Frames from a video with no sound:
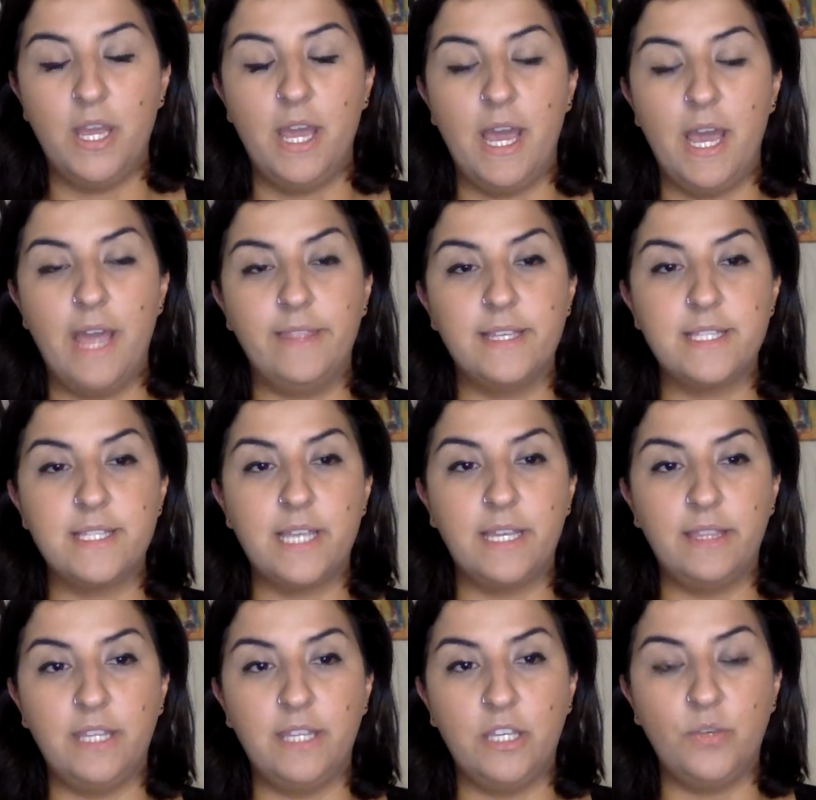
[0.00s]
And the second
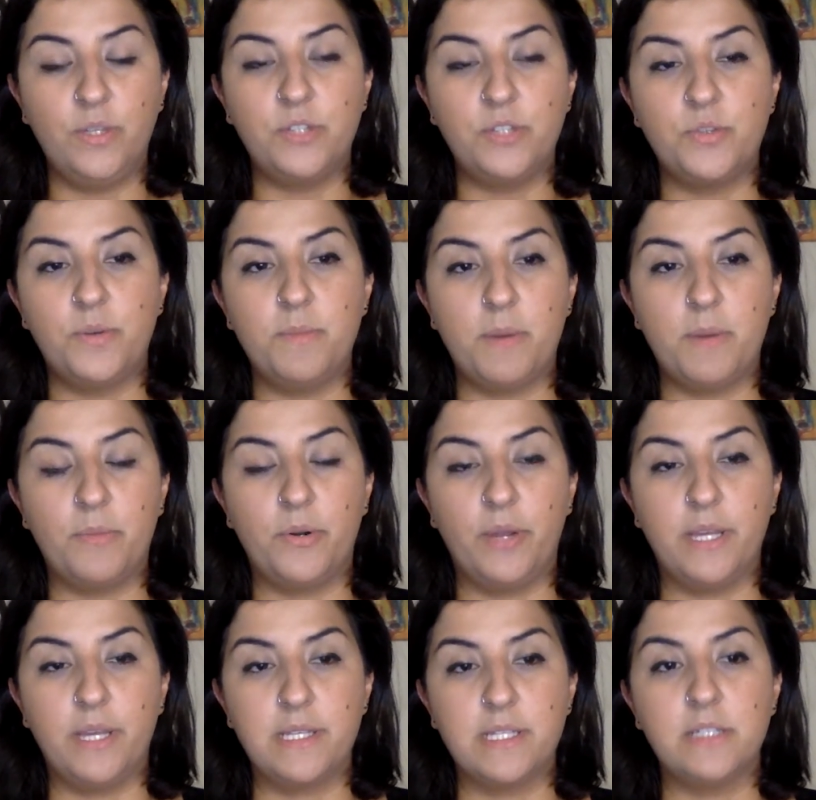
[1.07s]
thing you need to remember
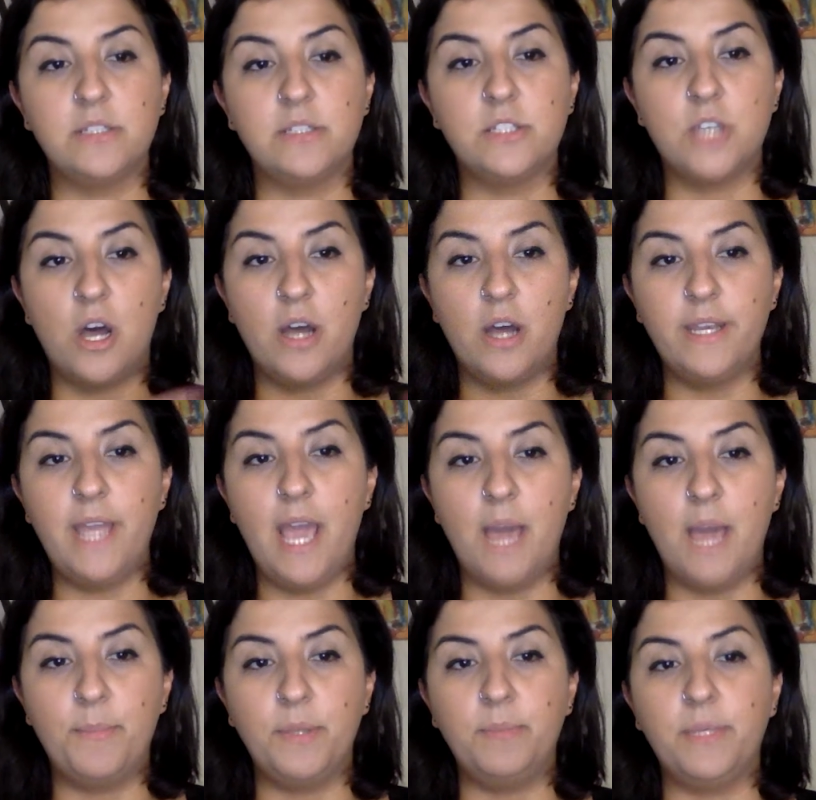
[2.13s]
is dawn
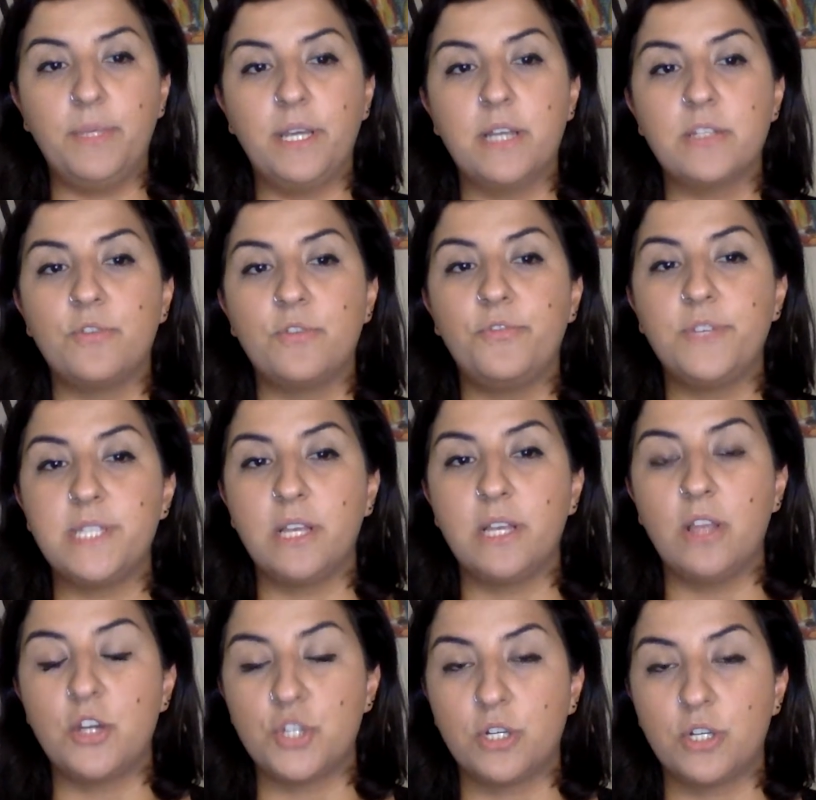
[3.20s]
happened because of
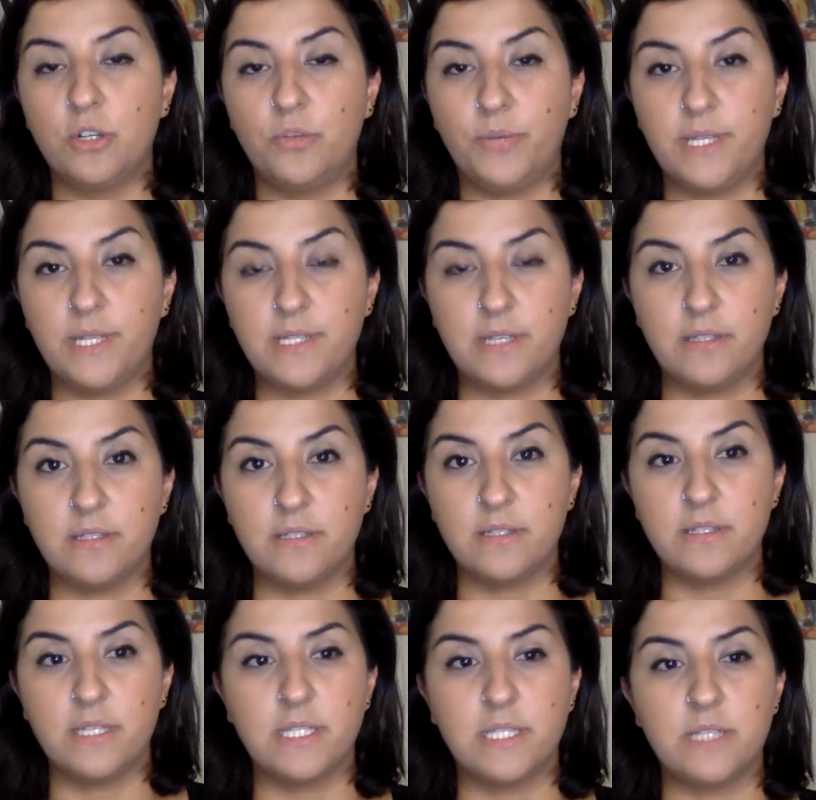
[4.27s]
physiological reasons.
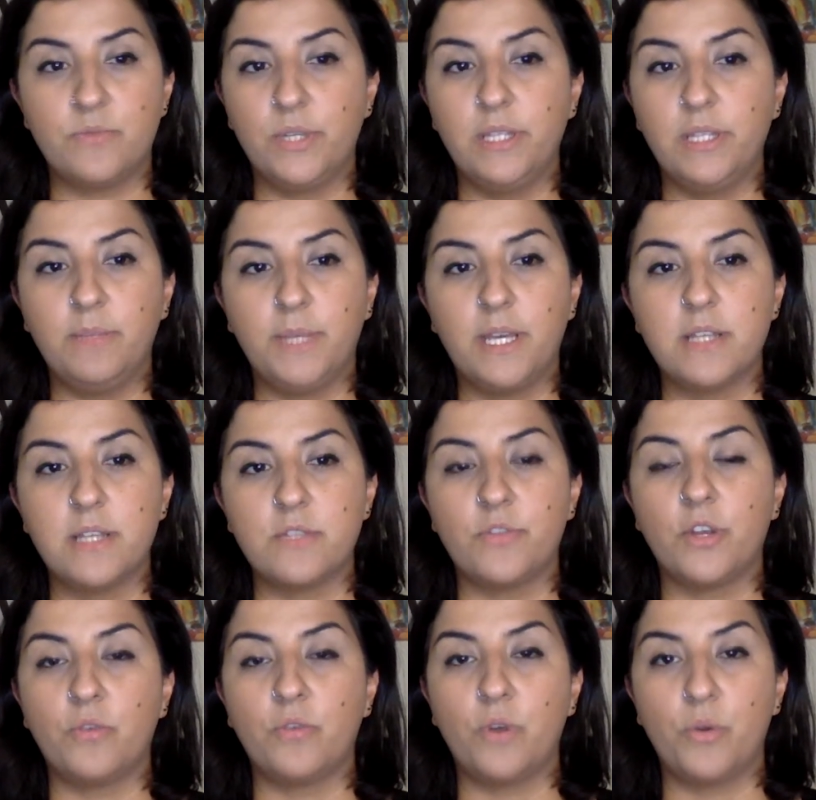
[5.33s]
It's really because of
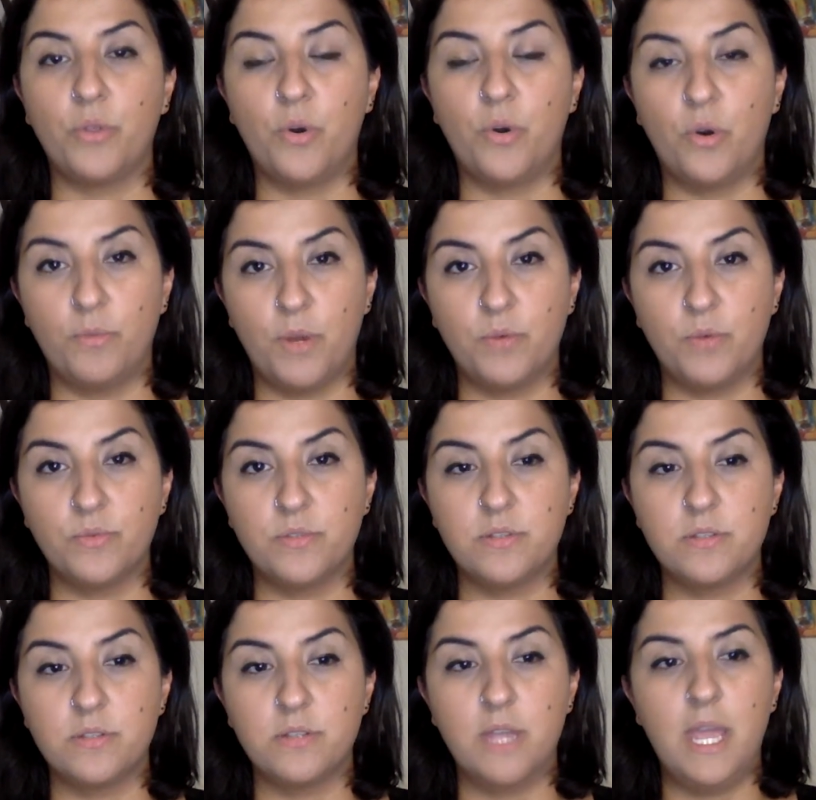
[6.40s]
the growth hormones.